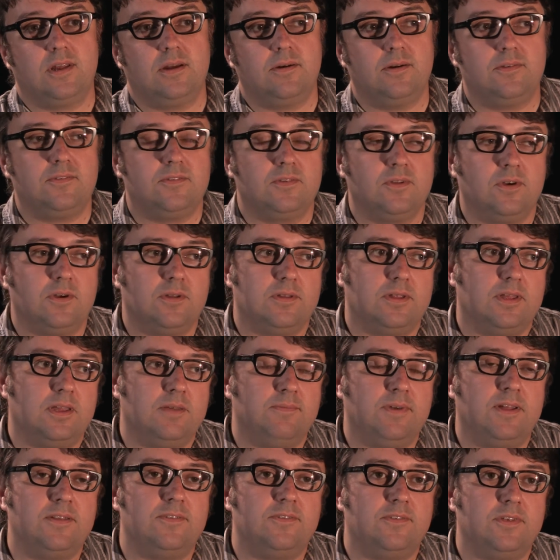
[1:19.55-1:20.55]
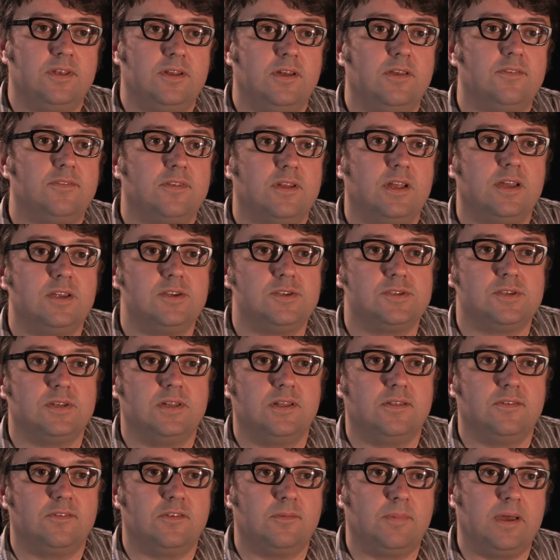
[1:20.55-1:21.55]
It's not events in isolation,
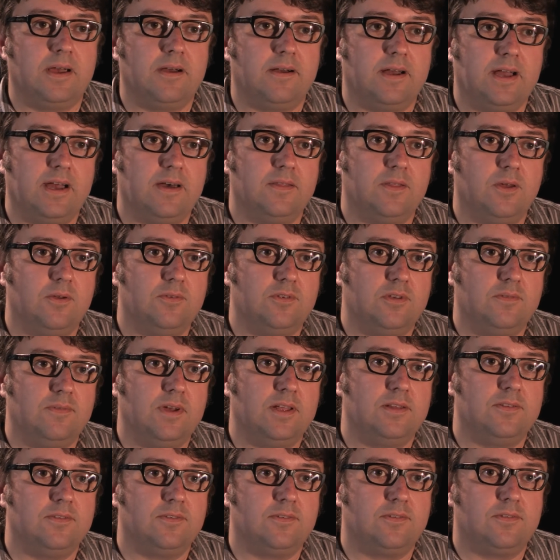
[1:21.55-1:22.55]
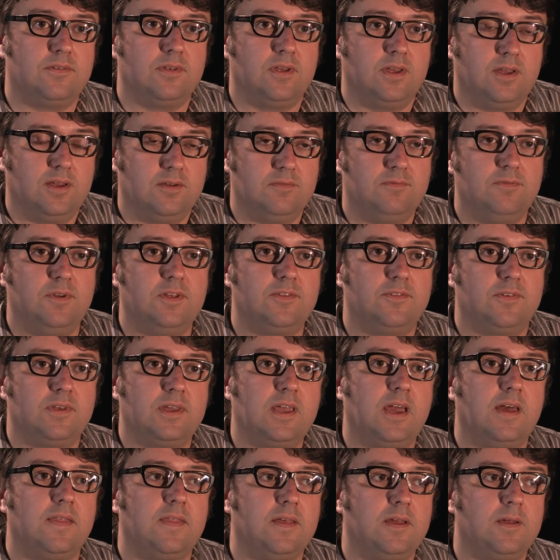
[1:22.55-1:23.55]
it's about how those events fit
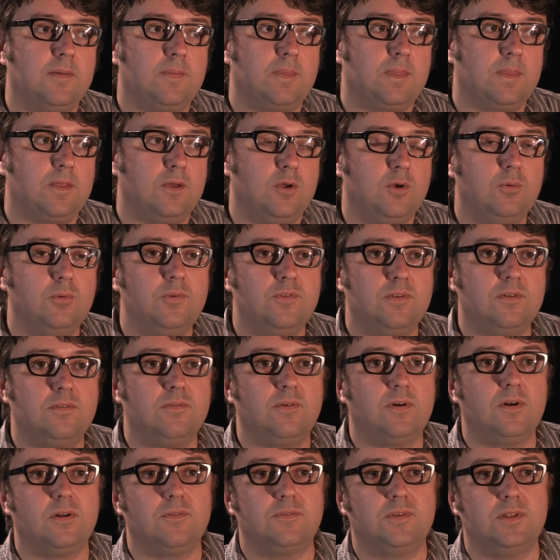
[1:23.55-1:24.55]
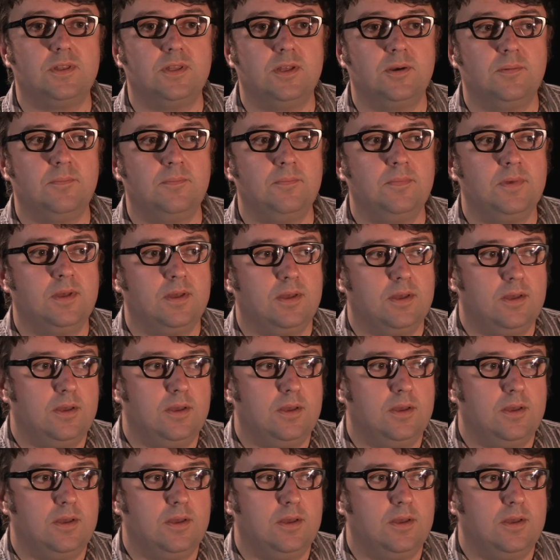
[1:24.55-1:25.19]
together, who was involved in them,